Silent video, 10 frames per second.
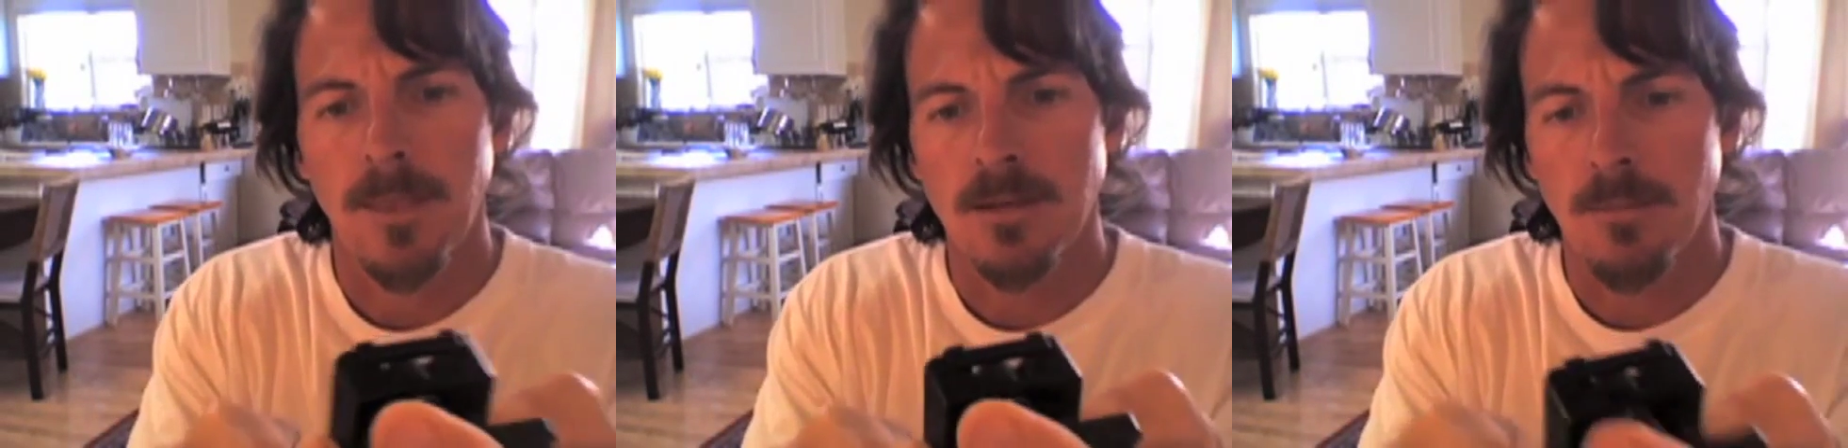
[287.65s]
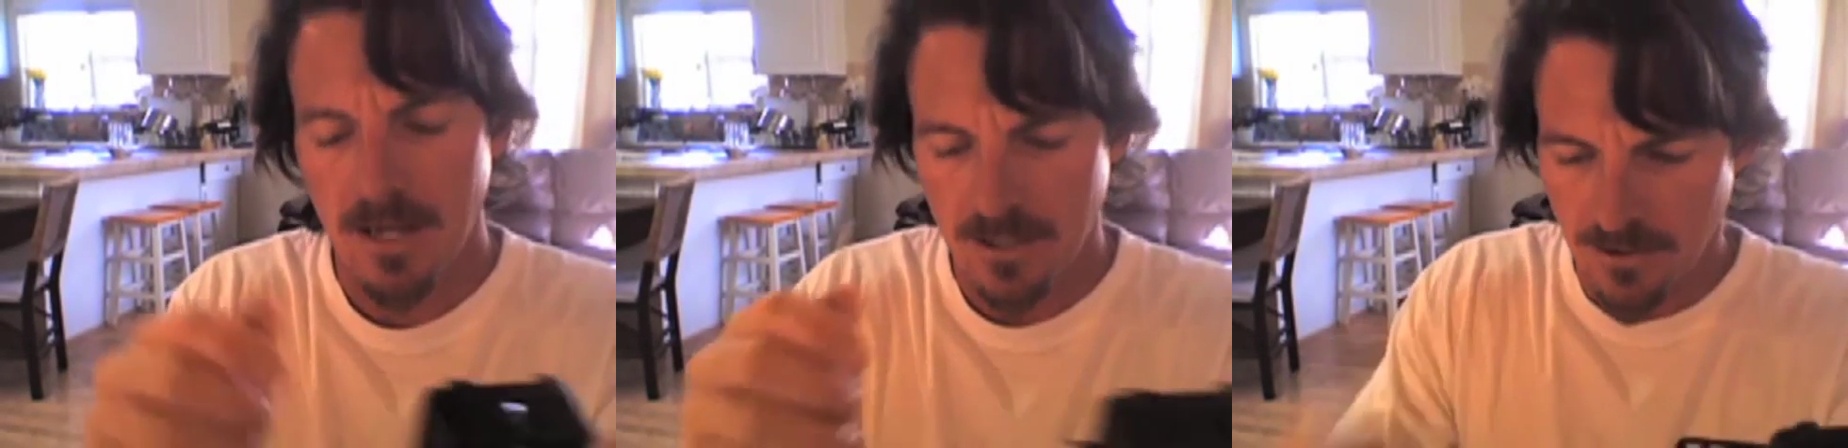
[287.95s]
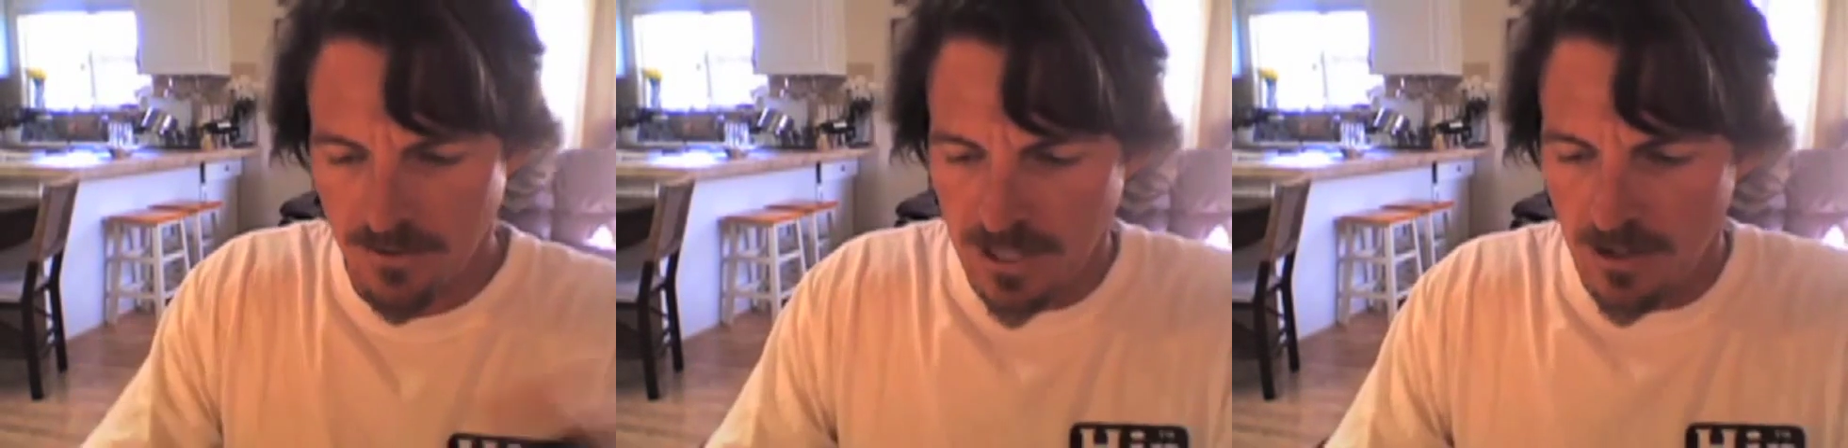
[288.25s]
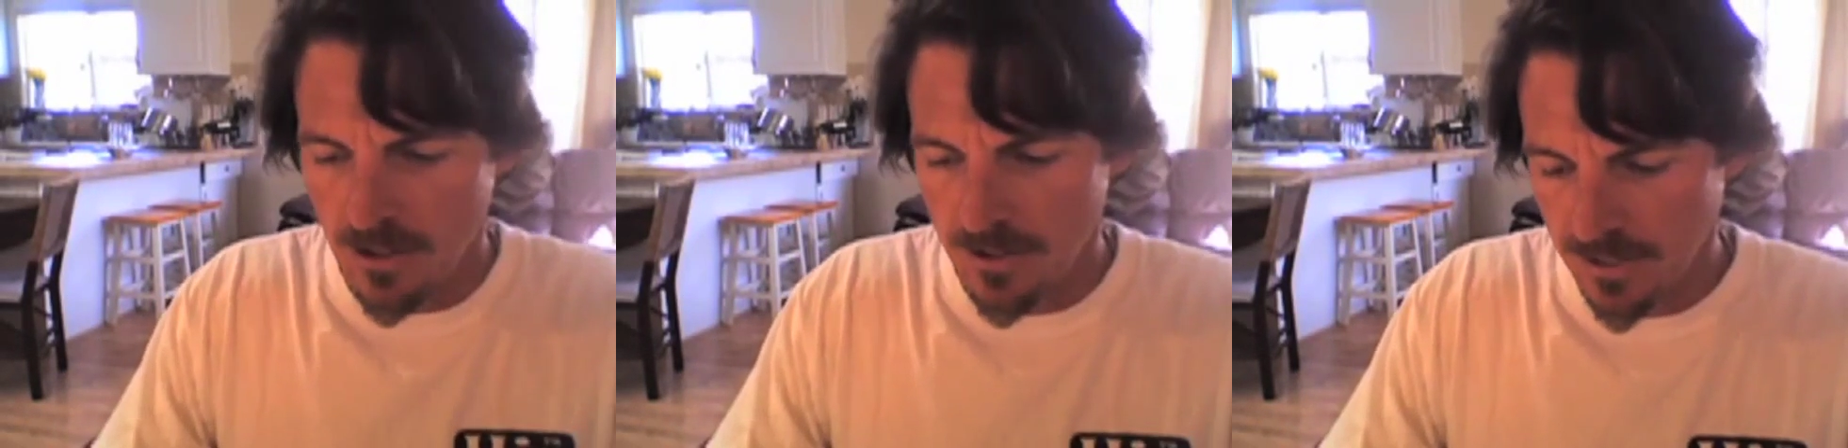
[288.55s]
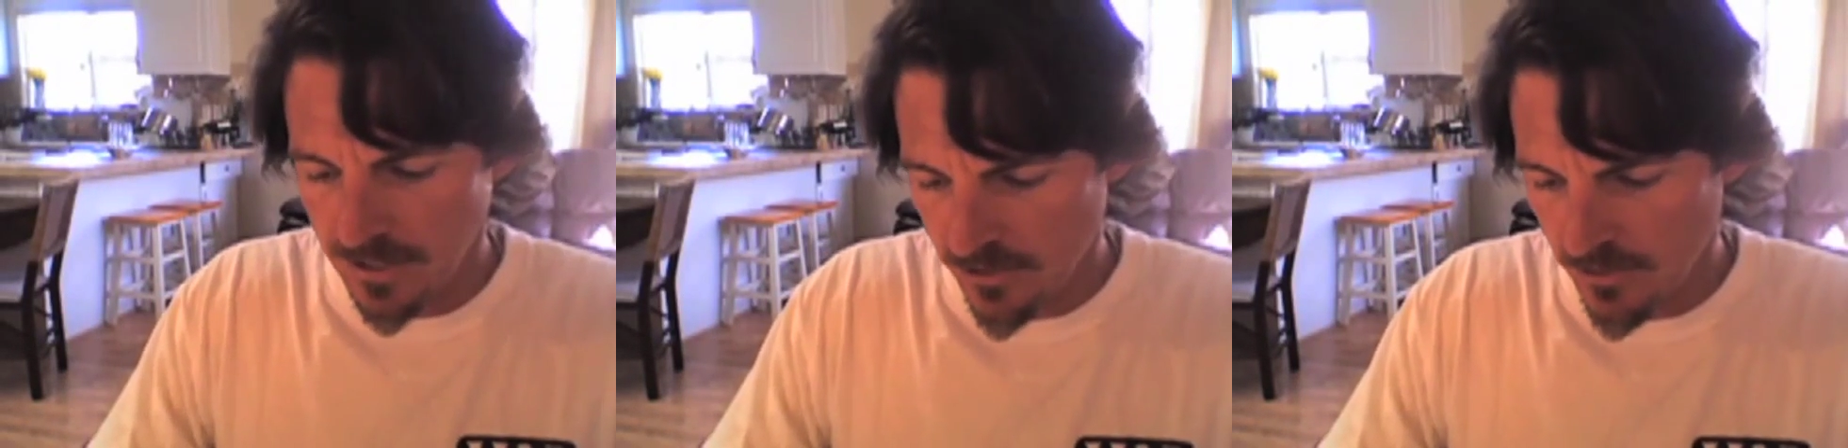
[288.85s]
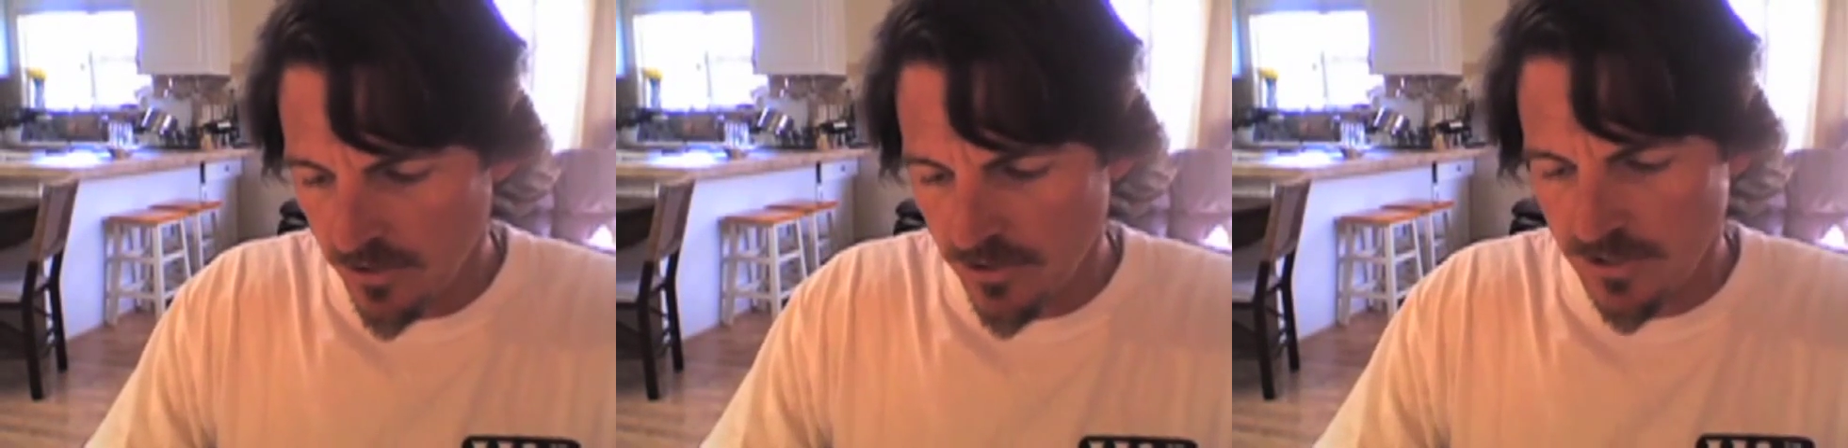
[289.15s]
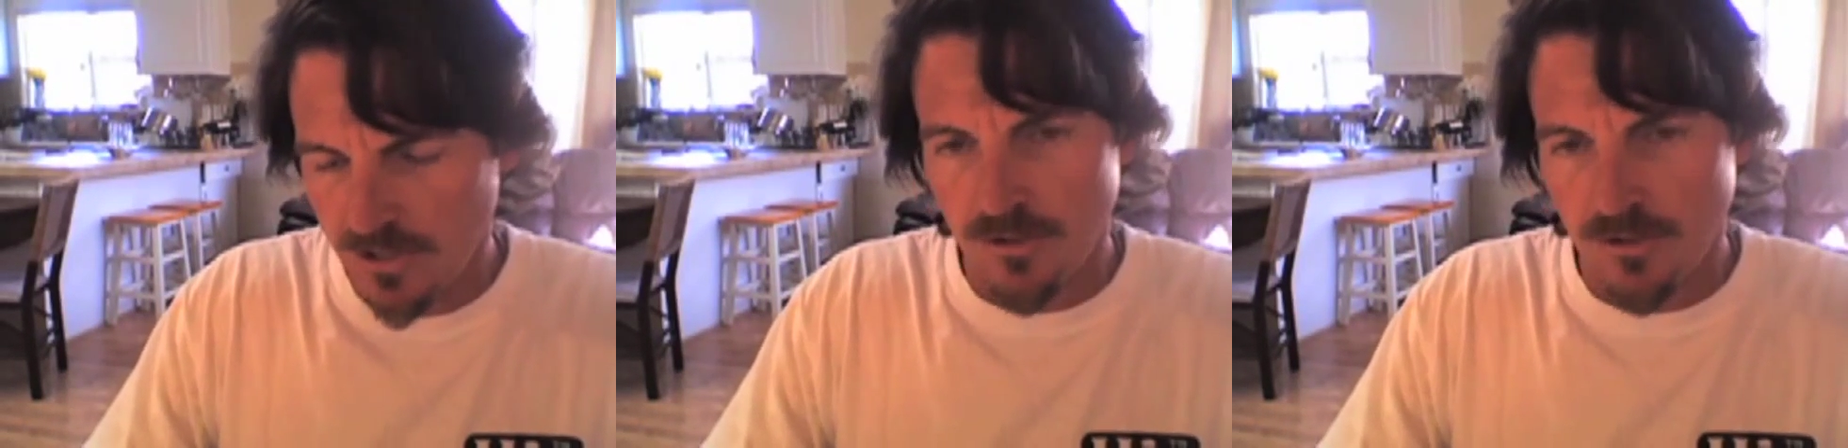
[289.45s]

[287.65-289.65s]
in the back here. Now on the instructions,